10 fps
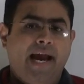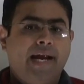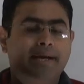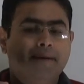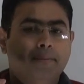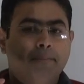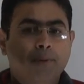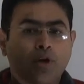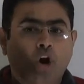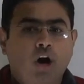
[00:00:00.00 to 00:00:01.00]
and
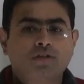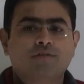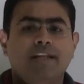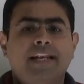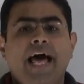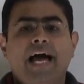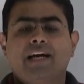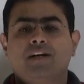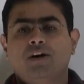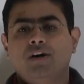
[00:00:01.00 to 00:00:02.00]
because of the
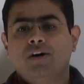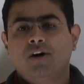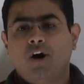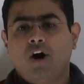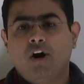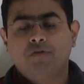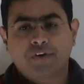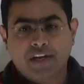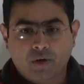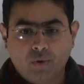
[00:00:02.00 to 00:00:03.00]
lack of
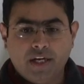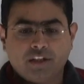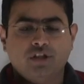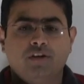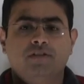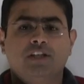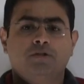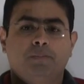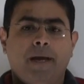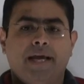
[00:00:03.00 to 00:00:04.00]
regulation of
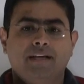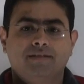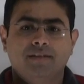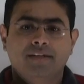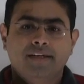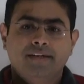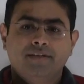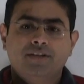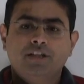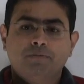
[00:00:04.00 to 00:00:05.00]
this space
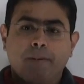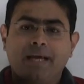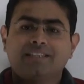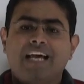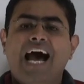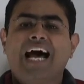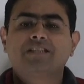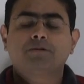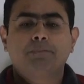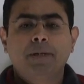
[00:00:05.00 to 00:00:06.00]
this space
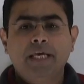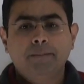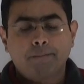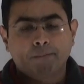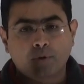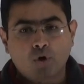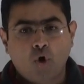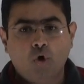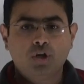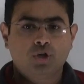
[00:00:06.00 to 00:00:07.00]
has been
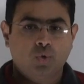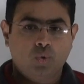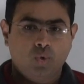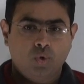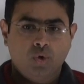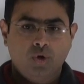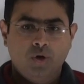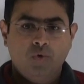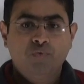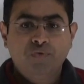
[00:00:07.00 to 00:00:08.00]
prone to
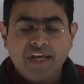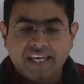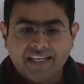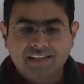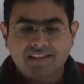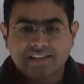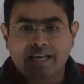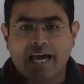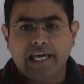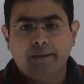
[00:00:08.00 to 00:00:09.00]
various
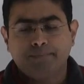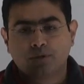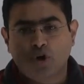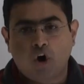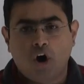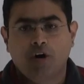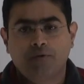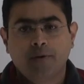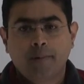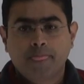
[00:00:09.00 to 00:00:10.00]
types
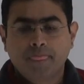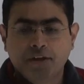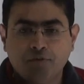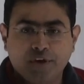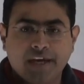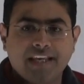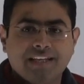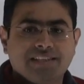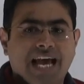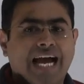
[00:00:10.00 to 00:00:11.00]
of
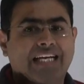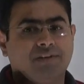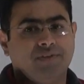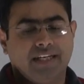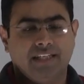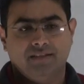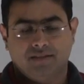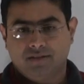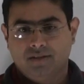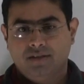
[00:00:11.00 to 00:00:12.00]
nefarious
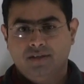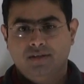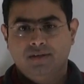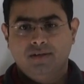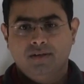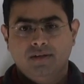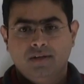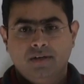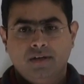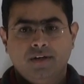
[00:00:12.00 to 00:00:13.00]
activities.
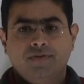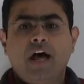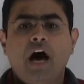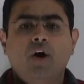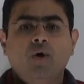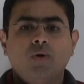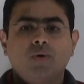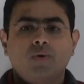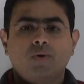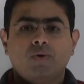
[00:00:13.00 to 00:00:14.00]
Now,
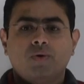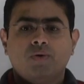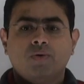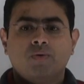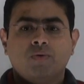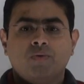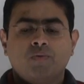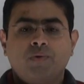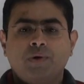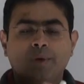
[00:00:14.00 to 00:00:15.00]

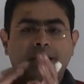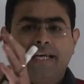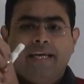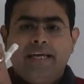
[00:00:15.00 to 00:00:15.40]
when we